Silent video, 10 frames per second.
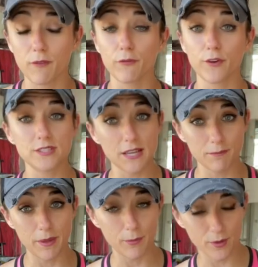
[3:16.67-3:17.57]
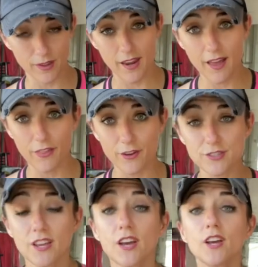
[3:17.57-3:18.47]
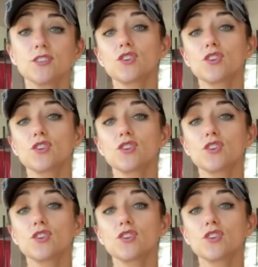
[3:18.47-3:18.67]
for some people, not others.